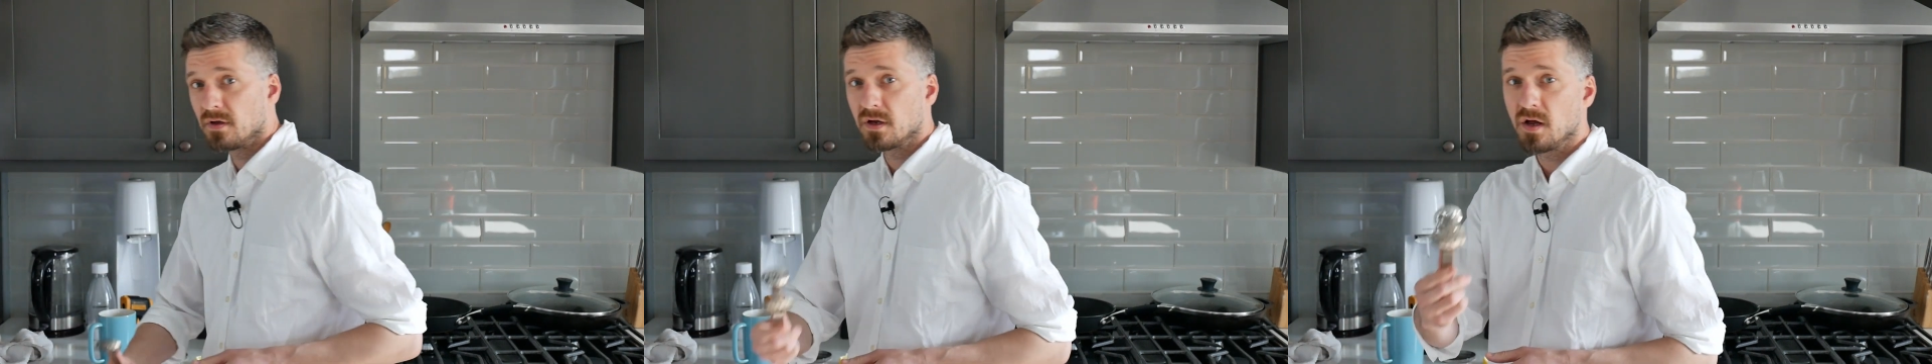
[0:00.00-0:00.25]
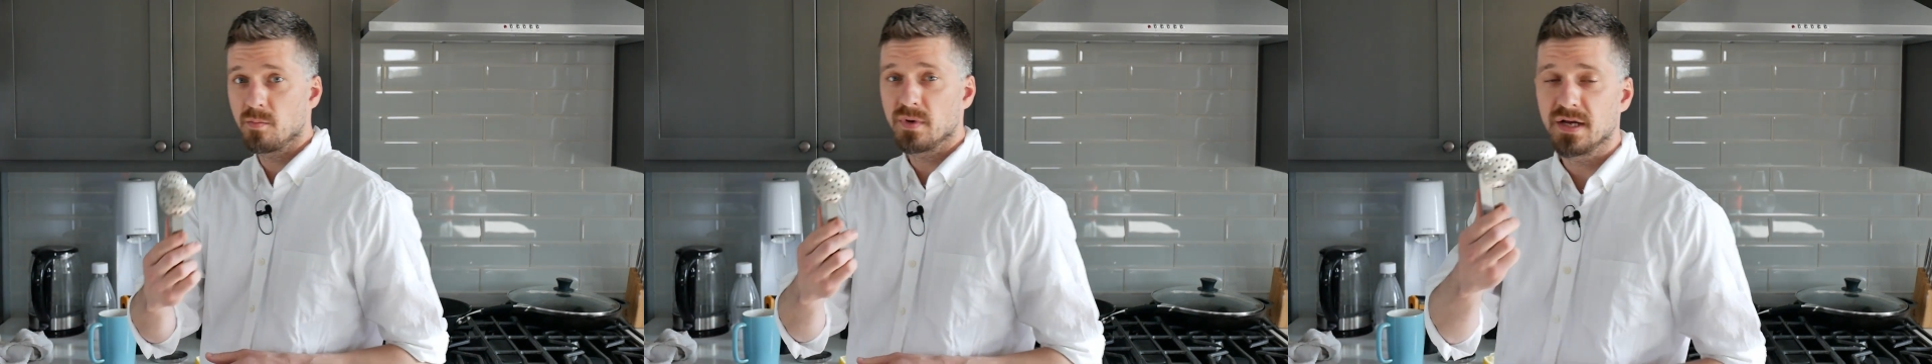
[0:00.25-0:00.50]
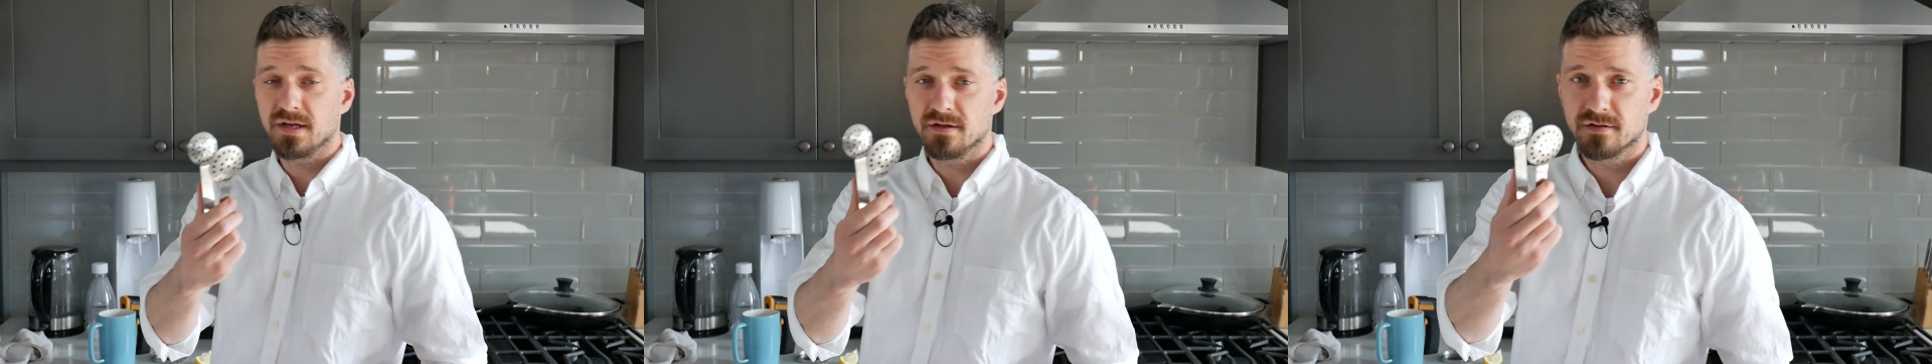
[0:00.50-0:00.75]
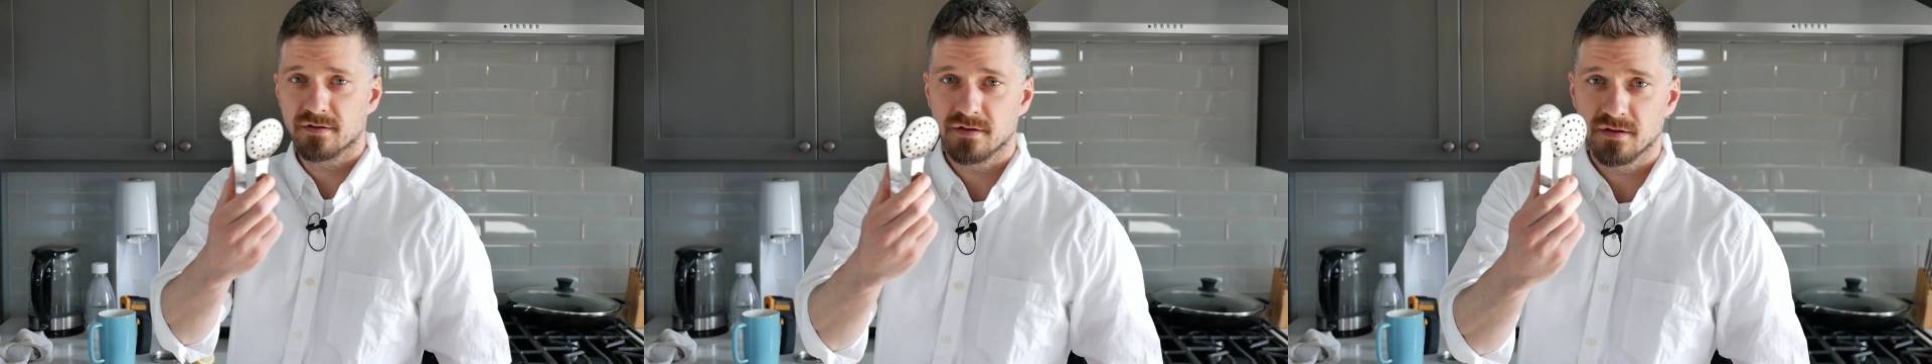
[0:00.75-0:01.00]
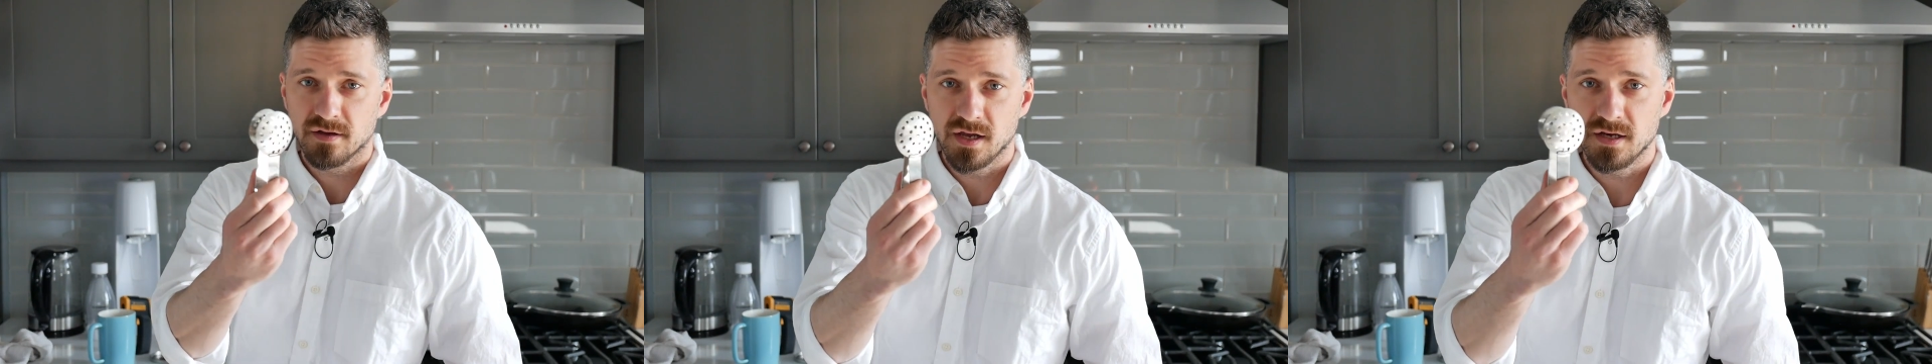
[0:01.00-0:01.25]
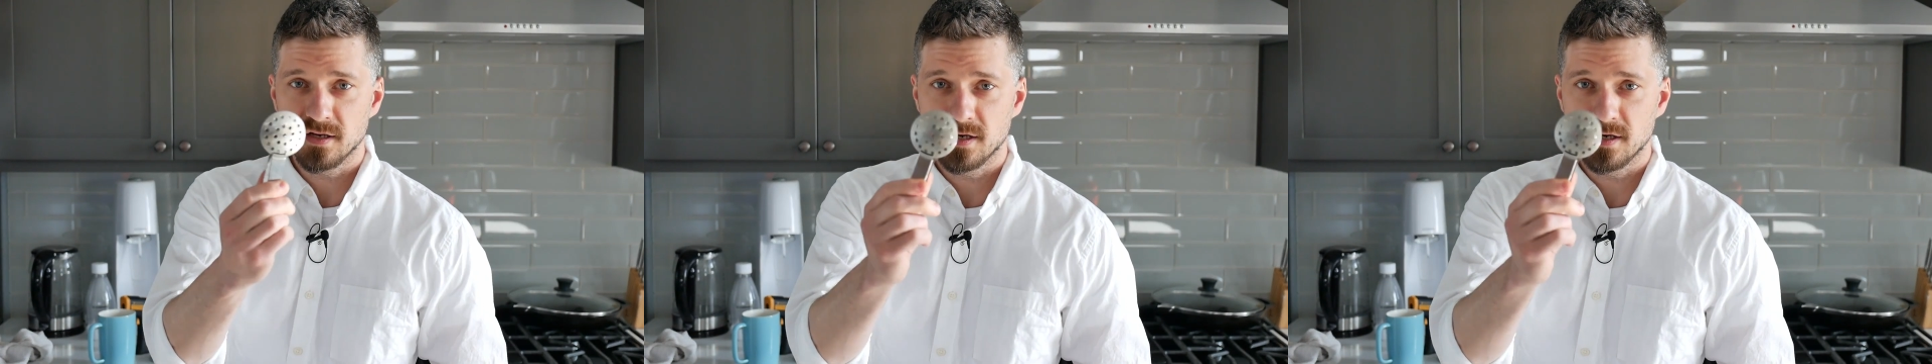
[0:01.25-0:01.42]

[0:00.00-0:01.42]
Got my handy